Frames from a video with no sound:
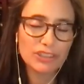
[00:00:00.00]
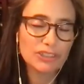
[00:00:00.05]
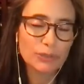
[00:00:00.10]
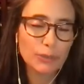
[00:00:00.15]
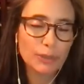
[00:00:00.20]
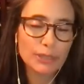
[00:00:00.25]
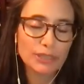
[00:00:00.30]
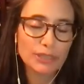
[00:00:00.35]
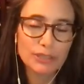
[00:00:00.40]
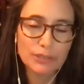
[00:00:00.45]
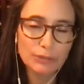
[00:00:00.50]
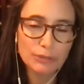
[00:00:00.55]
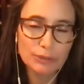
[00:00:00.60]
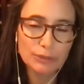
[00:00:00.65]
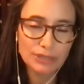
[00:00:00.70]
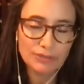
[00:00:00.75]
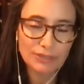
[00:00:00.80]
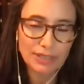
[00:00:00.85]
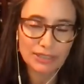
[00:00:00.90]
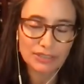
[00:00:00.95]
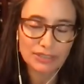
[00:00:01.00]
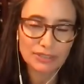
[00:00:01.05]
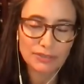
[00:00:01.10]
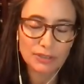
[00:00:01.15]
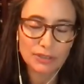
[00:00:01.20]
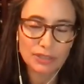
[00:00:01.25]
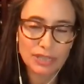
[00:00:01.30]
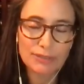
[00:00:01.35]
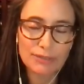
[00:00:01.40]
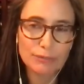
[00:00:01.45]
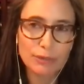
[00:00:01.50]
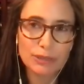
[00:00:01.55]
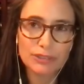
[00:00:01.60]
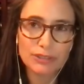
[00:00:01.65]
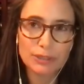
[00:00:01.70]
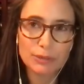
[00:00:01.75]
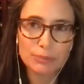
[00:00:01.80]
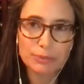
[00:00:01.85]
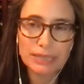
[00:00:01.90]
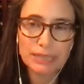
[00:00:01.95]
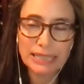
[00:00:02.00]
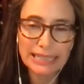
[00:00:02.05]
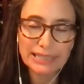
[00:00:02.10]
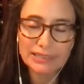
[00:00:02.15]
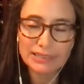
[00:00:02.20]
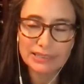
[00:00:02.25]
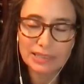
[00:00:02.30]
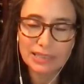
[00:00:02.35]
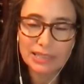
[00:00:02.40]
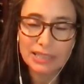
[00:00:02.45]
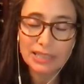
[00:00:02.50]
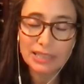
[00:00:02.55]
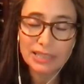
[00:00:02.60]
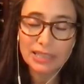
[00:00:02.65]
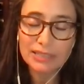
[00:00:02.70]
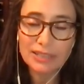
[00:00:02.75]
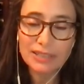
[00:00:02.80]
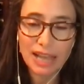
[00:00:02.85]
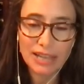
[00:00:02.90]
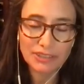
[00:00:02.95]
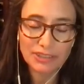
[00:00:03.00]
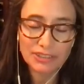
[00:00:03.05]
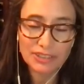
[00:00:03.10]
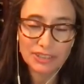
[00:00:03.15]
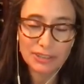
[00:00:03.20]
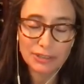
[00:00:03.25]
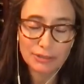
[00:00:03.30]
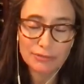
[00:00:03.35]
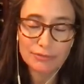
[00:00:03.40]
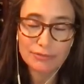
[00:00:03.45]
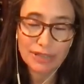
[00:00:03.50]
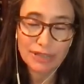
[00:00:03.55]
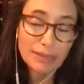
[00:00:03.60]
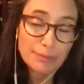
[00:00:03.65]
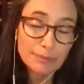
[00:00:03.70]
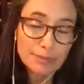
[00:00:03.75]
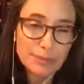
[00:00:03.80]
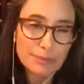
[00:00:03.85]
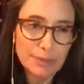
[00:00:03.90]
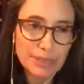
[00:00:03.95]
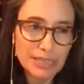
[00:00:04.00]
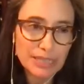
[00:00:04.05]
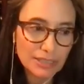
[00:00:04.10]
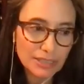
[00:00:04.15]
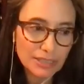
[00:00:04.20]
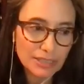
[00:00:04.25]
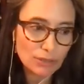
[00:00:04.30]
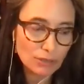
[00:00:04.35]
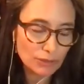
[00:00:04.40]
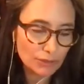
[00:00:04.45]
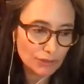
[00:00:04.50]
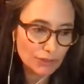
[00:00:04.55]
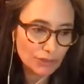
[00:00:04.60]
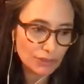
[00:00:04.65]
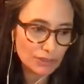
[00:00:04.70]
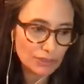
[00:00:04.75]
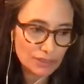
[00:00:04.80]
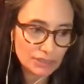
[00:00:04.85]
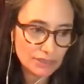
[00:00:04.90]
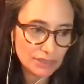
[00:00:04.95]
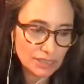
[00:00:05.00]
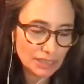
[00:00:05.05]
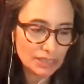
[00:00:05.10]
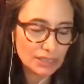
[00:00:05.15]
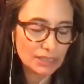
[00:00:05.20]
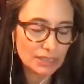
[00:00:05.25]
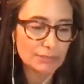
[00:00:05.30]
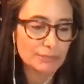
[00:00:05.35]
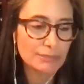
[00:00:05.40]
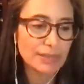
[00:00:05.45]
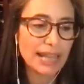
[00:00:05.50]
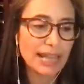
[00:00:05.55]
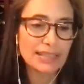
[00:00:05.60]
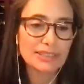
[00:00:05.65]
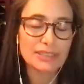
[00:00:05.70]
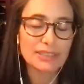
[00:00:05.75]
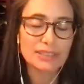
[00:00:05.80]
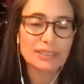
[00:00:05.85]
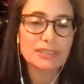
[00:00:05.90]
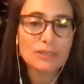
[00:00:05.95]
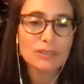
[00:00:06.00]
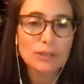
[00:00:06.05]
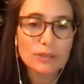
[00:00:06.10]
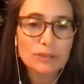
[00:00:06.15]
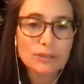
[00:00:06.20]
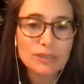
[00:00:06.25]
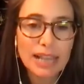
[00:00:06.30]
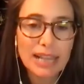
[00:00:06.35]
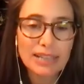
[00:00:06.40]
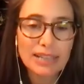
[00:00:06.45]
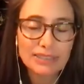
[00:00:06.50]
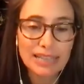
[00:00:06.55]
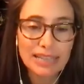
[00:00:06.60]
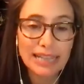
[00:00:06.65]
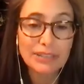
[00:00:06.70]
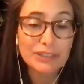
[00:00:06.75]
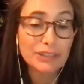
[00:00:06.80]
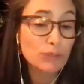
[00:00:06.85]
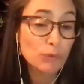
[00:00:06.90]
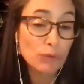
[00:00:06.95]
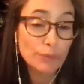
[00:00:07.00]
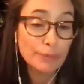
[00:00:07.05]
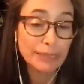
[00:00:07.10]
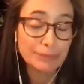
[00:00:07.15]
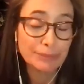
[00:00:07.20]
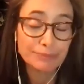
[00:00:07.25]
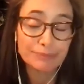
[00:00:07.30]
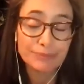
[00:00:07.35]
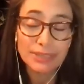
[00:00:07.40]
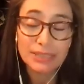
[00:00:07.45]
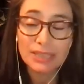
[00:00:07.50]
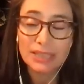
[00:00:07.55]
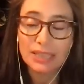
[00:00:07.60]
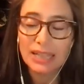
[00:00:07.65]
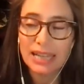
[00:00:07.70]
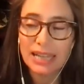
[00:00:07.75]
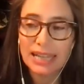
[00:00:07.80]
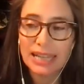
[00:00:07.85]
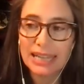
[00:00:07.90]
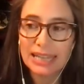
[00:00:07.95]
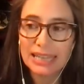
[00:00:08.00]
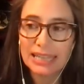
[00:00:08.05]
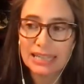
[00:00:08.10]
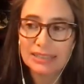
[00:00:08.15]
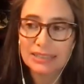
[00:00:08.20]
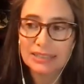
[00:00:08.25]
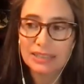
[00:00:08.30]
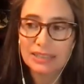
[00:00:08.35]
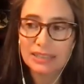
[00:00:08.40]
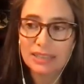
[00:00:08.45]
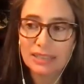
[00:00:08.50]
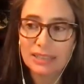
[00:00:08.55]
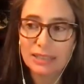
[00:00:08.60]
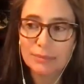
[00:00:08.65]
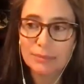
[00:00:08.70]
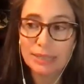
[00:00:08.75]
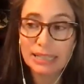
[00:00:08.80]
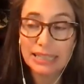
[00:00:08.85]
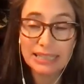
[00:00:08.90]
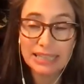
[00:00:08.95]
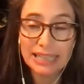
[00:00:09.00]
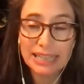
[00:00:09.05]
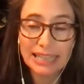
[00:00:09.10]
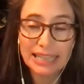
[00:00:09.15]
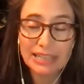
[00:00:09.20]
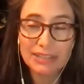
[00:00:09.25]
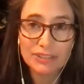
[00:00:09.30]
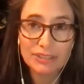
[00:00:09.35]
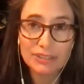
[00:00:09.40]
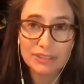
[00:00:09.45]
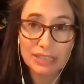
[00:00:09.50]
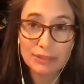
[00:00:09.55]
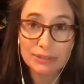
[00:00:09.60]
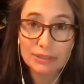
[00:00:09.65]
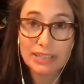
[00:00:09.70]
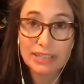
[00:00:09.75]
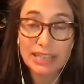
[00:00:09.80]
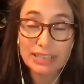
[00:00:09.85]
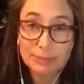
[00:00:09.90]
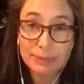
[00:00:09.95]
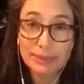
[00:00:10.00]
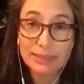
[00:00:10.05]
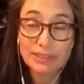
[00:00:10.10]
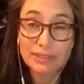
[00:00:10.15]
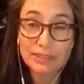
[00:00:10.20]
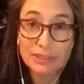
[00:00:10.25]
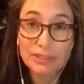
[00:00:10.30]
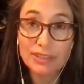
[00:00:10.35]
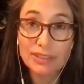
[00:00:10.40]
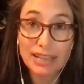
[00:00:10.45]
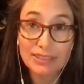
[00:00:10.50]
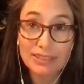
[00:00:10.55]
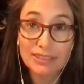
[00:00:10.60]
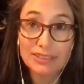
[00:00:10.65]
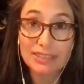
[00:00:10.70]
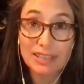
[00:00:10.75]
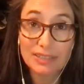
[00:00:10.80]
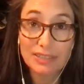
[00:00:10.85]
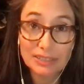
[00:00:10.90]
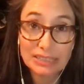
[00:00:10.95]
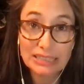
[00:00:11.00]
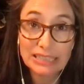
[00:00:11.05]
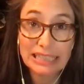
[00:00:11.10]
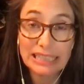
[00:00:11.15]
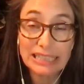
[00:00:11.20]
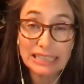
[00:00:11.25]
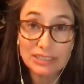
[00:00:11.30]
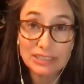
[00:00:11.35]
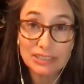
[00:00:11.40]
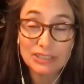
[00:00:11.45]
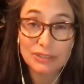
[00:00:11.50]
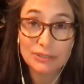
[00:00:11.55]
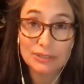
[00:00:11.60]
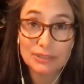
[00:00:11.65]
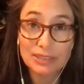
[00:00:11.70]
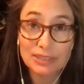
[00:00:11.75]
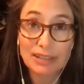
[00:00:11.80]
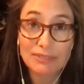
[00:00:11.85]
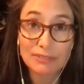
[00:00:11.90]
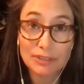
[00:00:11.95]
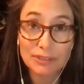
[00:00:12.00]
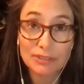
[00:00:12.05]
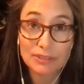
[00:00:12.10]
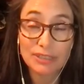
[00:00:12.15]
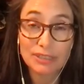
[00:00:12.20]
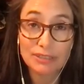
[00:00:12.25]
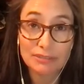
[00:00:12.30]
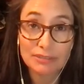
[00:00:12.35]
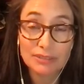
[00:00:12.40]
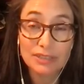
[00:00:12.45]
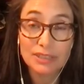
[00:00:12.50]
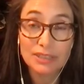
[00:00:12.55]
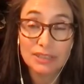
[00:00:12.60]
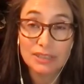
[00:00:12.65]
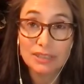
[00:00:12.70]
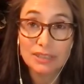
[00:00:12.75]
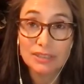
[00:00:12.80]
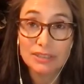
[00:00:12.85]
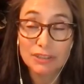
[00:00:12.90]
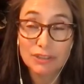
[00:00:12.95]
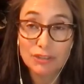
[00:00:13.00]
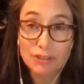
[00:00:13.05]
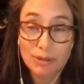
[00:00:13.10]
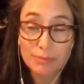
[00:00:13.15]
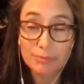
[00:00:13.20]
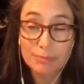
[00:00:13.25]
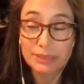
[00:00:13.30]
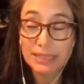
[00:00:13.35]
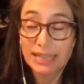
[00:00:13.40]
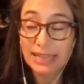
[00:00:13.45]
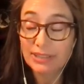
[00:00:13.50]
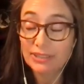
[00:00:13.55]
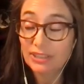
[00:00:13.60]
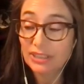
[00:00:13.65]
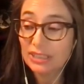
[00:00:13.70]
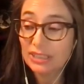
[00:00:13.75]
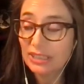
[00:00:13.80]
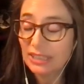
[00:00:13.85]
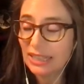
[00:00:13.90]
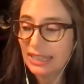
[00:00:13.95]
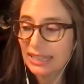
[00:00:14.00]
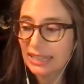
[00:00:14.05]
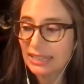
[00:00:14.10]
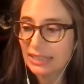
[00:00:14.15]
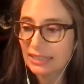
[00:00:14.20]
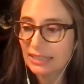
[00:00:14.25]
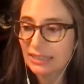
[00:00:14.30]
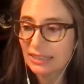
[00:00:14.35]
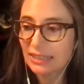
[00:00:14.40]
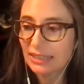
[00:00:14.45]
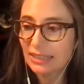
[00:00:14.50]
going to do with the rest of her life. What's her place, not just in her family, but in the culture as an aging woman. And in the age, it takes place in 2017, so it's after the Trump election, and